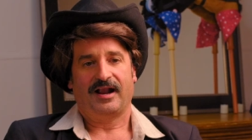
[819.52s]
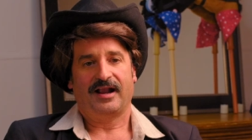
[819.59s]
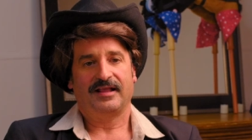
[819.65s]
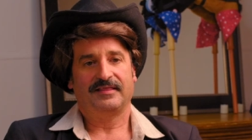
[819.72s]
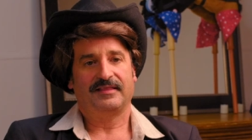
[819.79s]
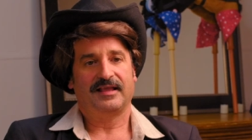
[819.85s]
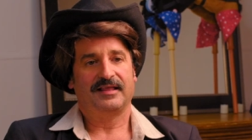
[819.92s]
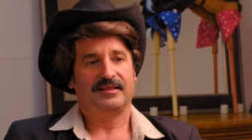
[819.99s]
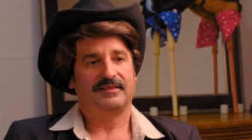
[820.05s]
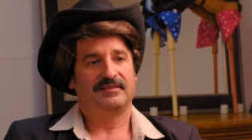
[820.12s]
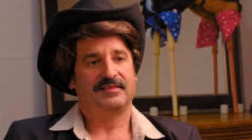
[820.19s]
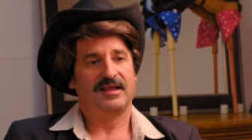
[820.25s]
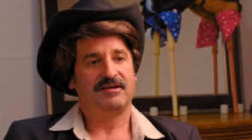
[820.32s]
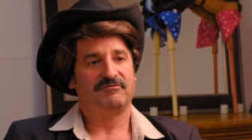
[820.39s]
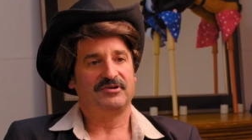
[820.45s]
And then
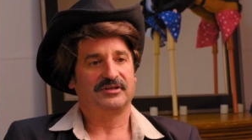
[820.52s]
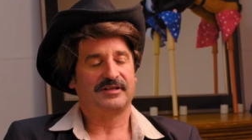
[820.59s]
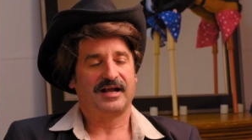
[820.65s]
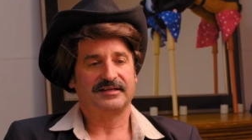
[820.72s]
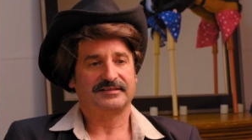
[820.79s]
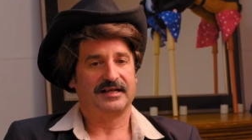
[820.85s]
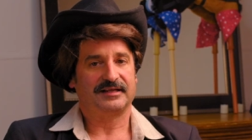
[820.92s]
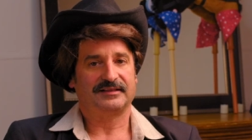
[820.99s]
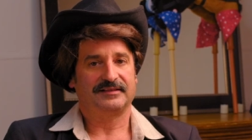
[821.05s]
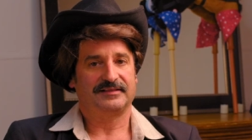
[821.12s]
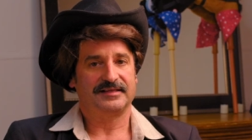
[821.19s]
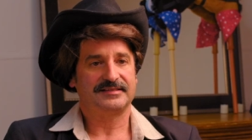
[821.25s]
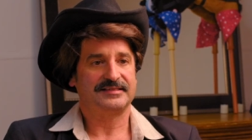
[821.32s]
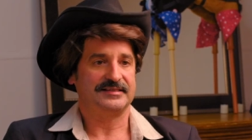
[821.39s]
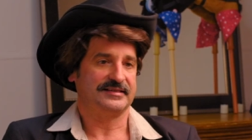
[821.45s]
they realize like,
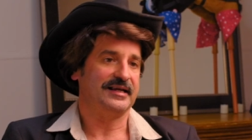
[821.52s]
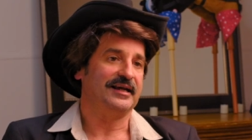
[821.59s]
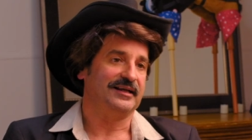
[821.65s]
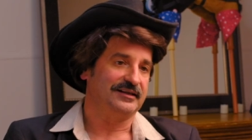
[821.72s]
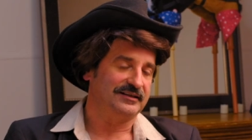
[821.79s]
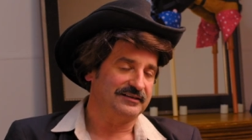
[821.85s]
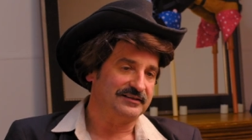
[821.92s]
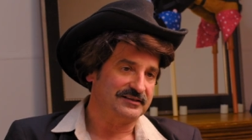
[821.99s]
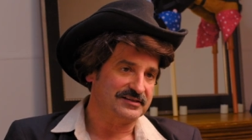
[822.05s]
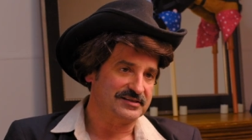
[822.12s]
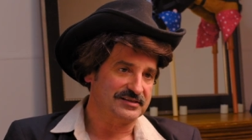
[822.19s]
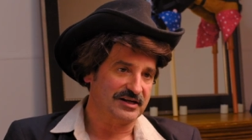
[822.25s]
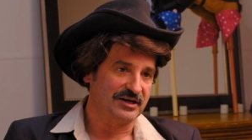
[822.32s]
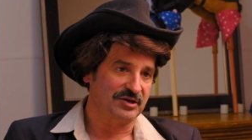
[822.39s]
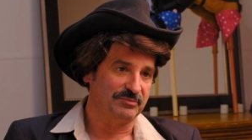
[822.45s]
this is it. This is
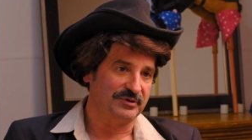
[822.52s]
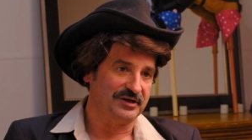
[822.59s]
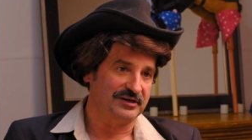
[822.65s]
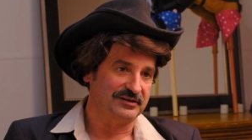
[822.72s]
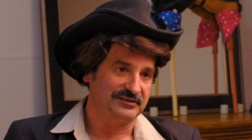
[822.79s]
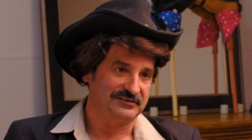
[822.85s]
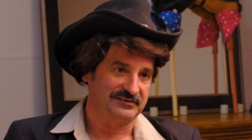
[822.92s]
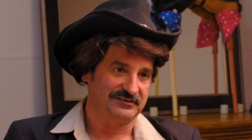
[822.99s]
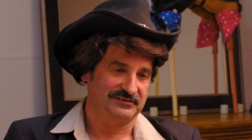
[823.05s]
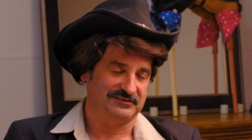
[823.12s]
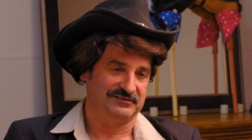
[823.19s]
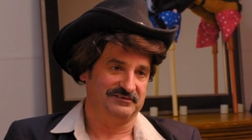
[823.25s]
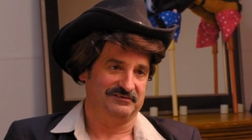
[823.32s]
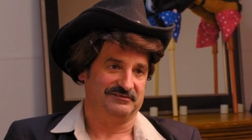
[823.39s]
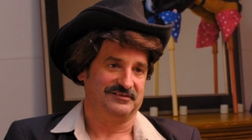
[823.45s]
going to be
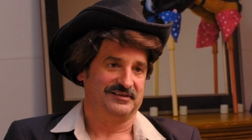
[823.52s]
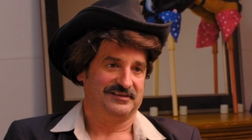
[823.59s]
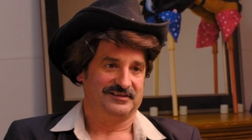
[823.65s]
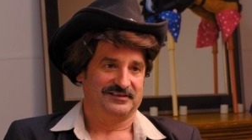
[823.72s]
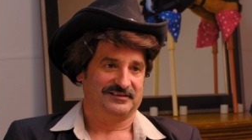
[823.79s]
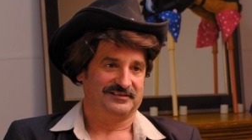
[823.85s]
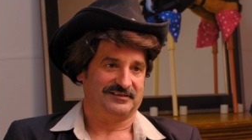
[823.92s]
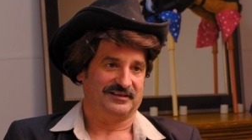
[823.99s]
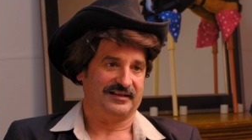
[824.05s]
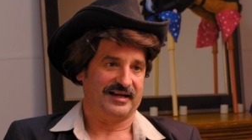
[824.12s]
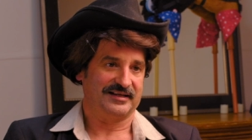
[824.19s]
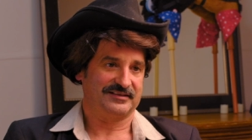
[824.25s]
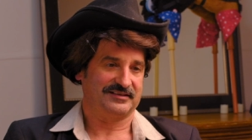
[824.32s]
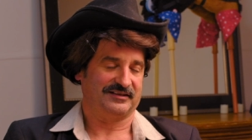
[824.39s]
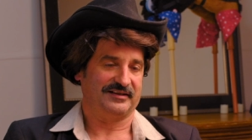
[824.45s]
oh, yeah. the,
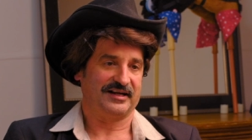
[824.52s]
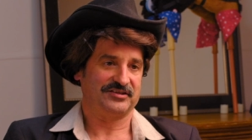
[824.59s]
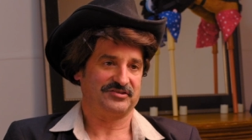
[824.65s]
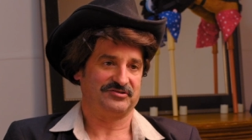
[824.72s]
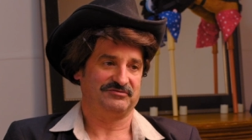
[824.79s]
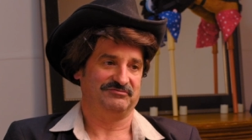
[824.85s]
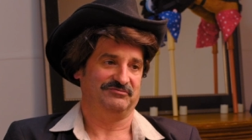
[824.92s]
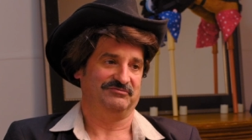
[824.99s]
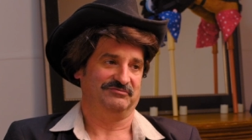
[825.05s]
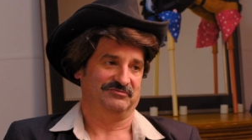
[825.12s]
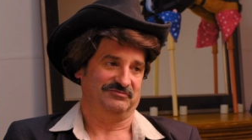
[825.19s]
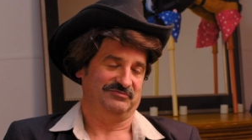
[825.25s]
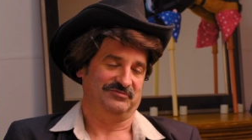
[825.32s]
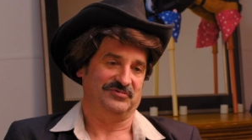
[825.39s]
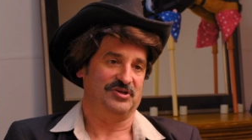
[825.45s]
the last
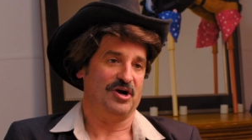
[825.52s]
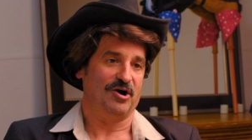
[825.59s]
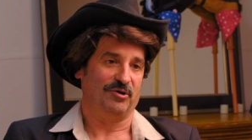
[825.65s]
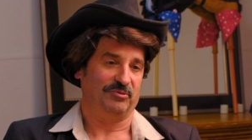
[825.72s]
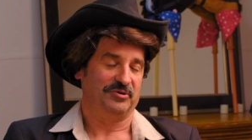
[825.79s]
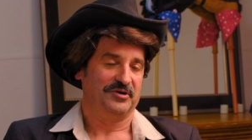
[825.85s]
go.